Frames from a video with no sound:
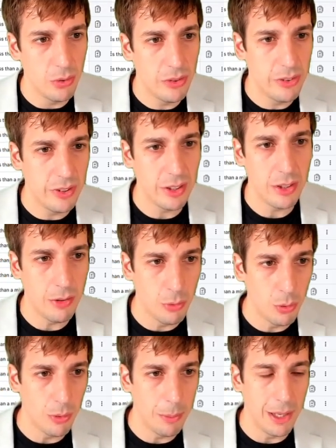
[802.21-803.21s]

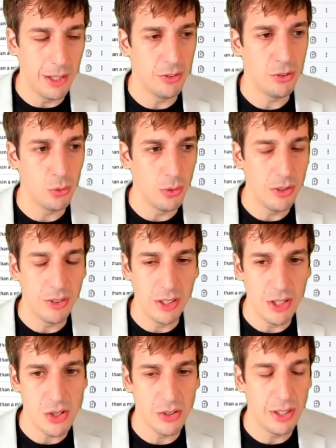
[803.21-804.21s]
64 repositories
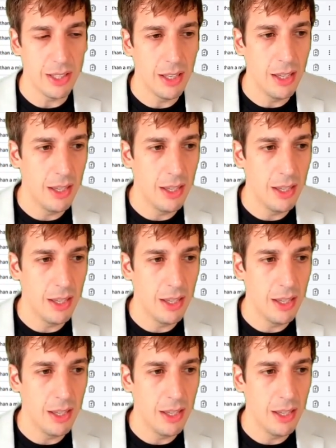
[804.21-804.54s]
initially.